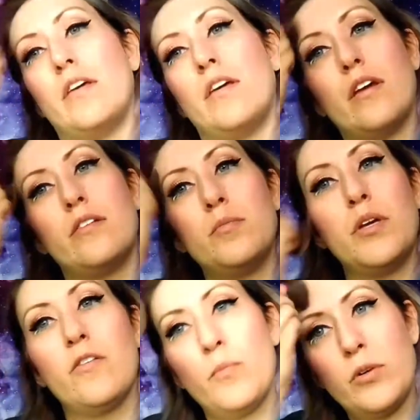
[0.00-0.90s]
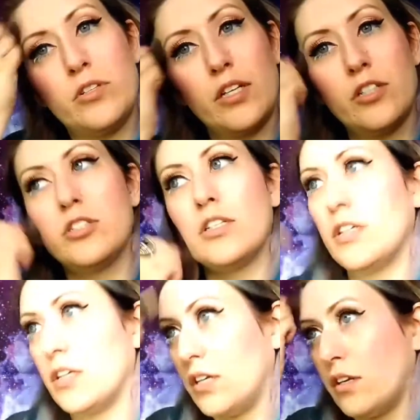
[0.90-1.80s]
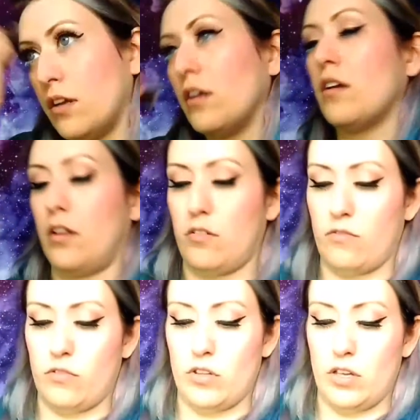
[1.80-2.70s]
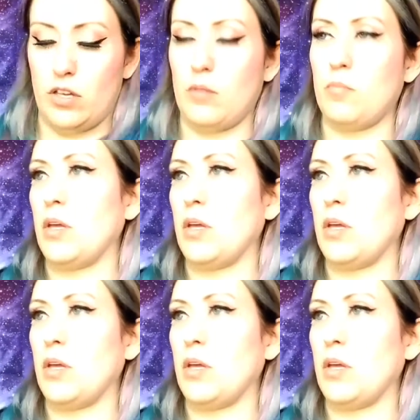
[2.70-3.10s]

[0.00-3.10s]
the SPF protection of the